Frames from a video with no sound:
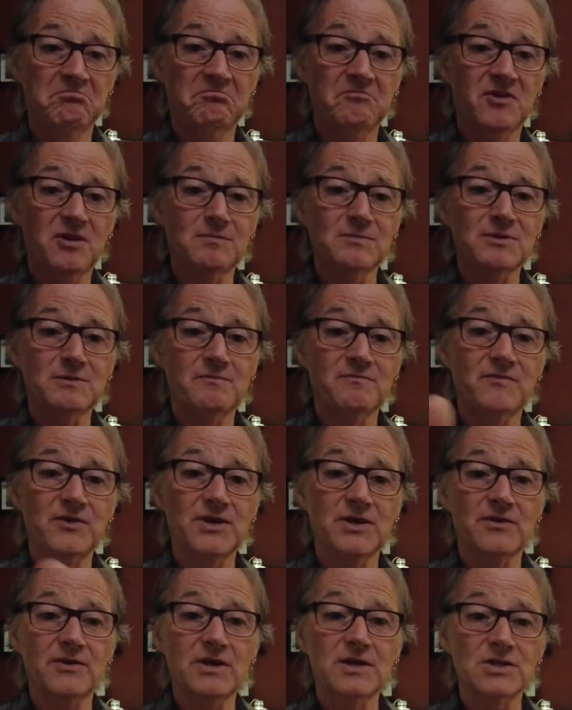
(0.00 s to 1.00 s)
thumbs up for
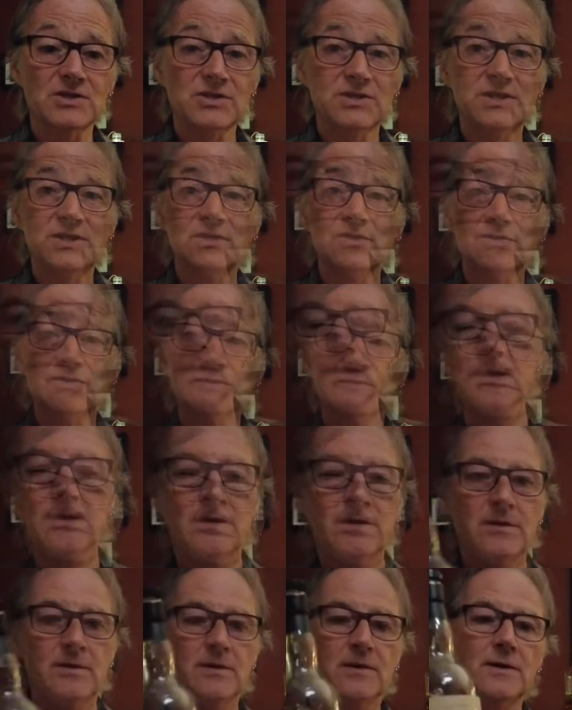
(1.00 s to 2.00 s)
your Writer's Tears.
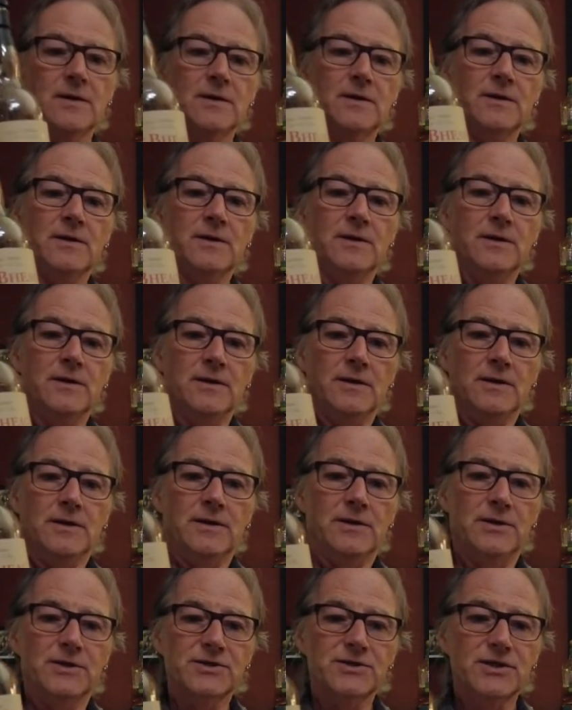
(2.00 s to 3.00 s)

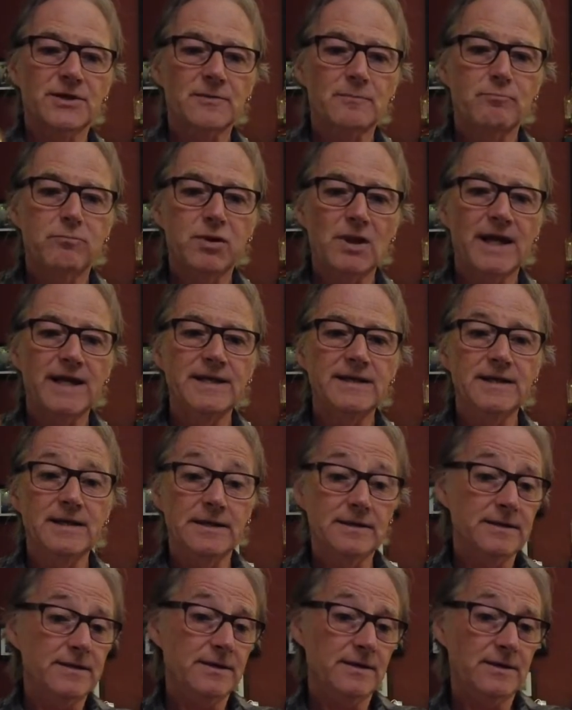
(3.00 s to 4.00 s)
Here's your
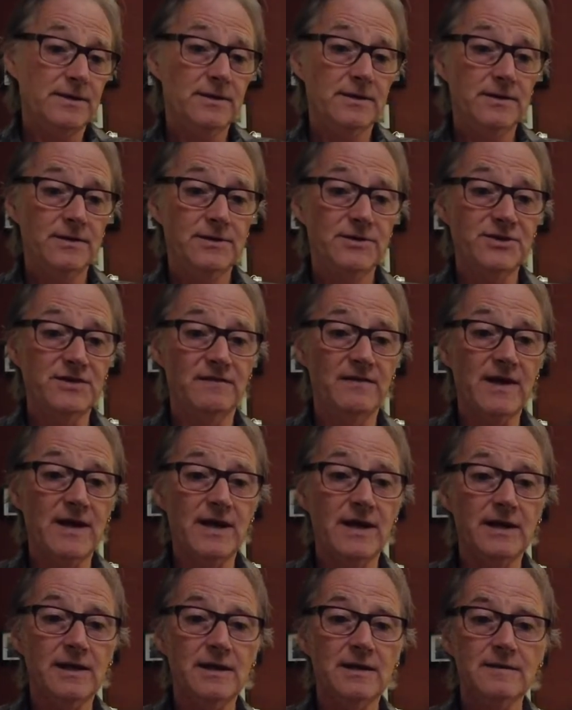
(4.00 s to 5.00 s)
blended
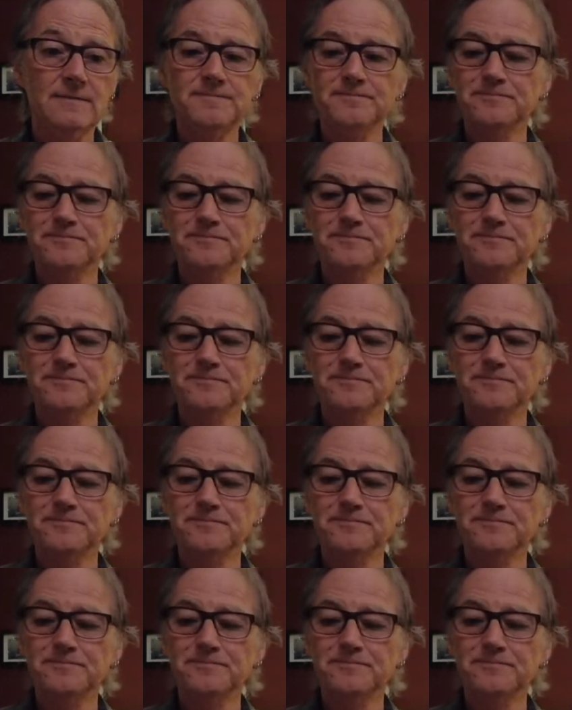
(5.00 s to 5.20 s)
Shiveg.